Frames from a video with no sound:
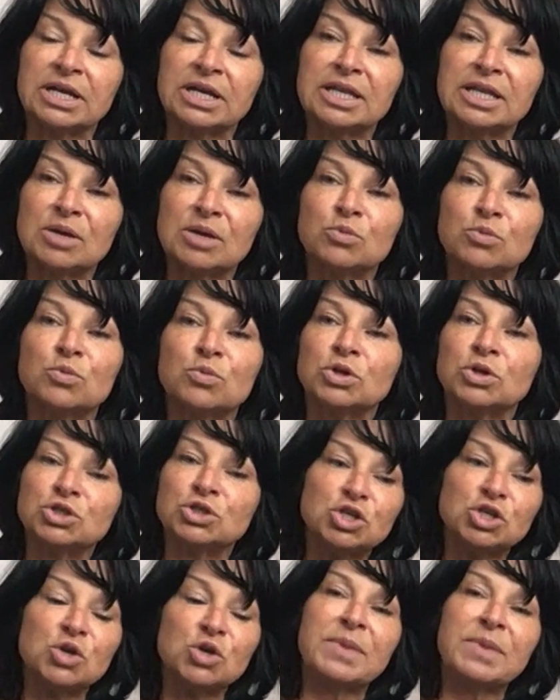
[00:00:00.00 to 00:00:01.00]
And then
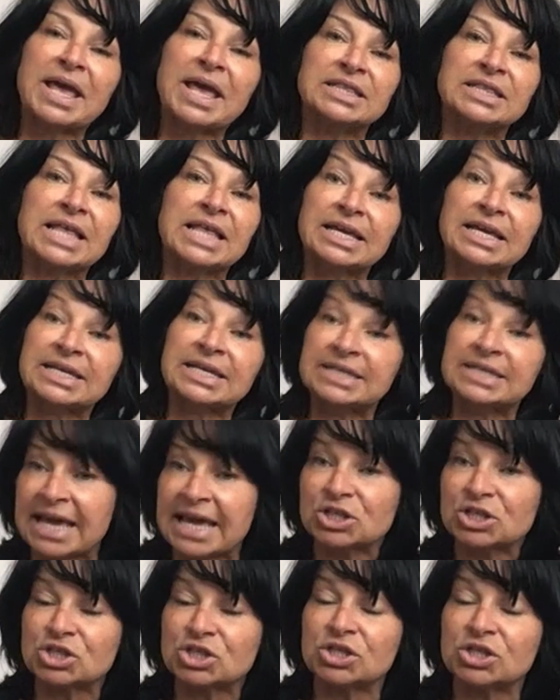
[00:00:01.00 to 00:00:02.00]
once you make that
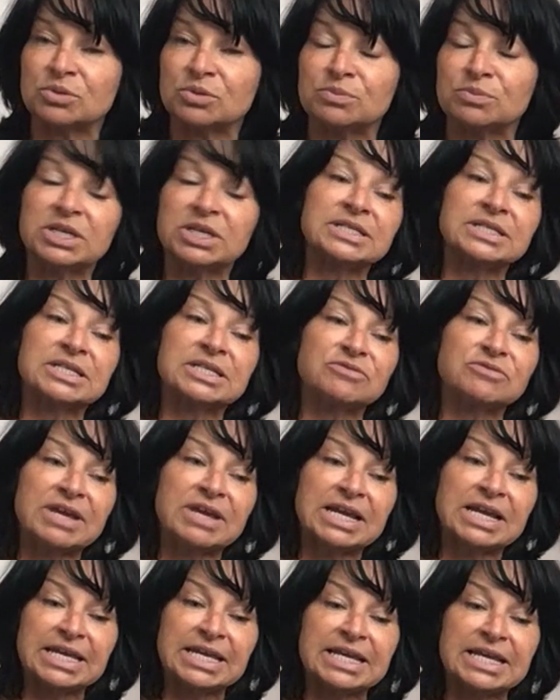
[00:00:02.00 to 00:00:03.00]
connection, because it
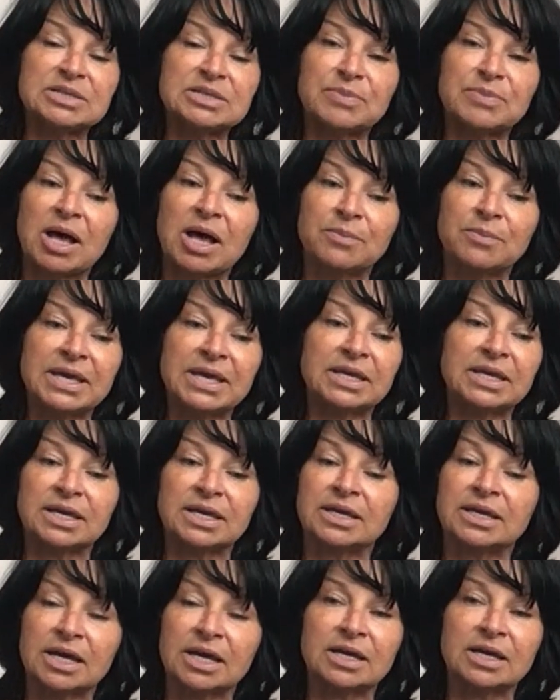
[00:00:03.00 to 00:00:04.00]
really is about
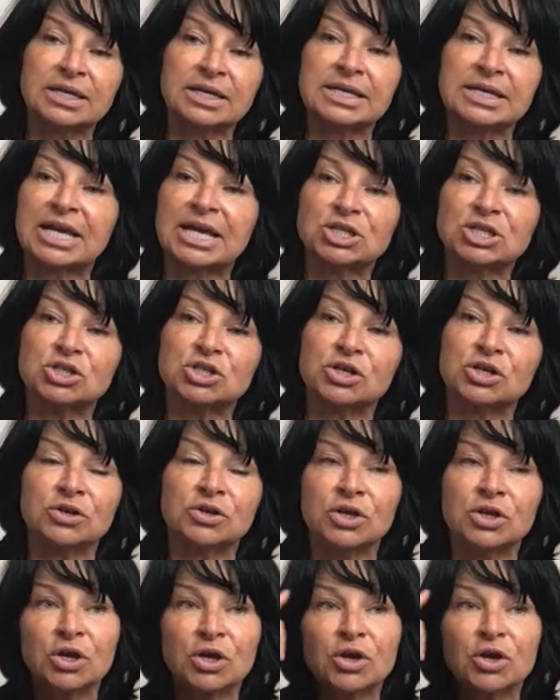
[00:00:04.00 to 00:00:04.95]
making a connection